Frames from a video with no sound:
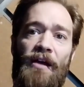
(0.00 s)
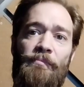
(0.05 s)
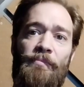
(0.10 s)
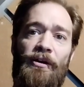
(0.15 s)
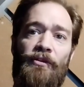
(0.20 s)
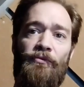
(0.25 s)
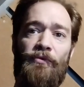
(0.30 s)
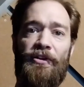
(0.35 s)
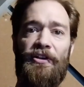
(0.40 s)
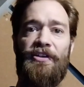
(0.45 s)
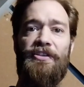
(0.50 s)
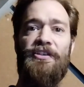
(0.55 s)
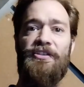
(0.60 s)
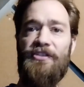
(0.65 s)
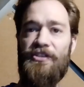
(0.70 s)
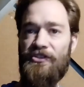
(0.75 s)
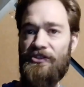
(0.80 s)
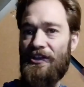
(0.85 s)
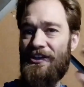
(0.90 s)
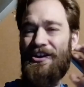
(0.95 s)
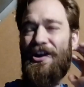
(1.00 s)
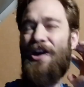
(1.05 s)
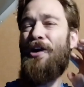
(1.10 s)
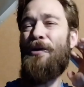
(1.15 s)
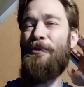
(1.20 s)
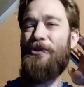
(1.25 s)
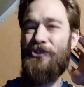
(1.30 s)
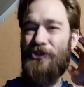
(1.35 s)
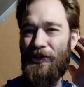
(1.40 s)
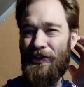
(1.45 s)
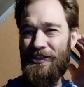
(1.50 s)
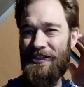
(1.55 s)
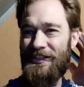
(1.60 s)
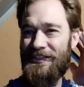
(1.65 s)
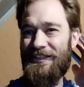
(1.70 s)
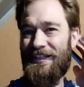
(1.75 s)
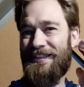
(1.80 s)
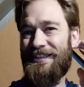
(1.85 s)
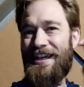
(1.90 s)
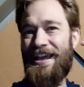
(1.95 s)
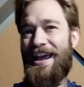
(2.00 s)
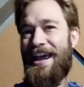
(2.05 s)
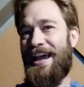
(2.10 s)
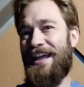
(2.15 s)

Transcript: But really, this is an arbitrary distance.